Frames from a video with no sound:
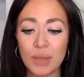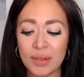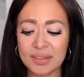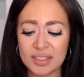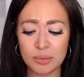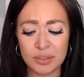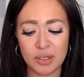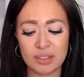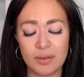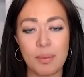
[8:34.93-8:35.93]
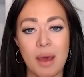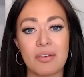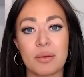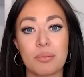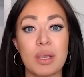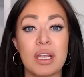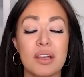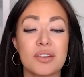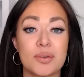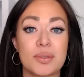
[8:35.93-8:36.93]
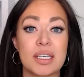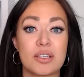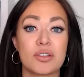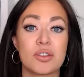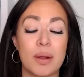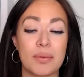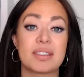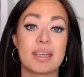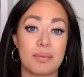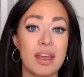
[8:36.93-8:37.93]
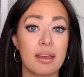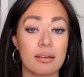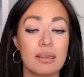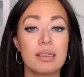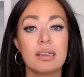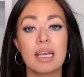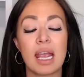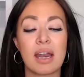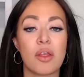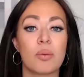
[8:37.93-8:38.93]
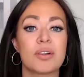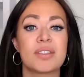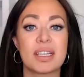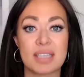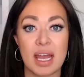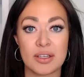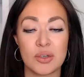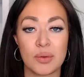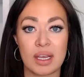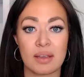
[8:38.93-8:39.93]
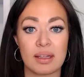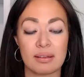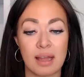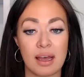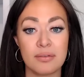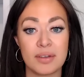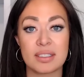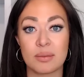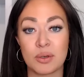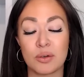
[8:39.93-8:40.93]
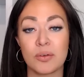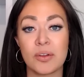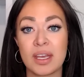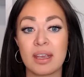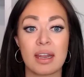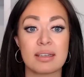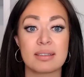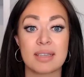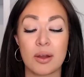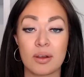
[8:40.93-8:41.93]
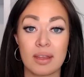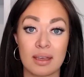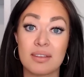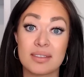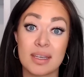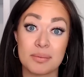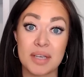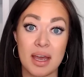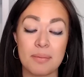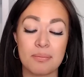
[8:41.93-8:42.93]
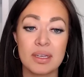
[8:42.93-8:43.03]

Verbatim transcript: And this is a result of them having competing associations around the same thing. In other words, they tend to think that love is a beautiful thing and a scary thing at the same time.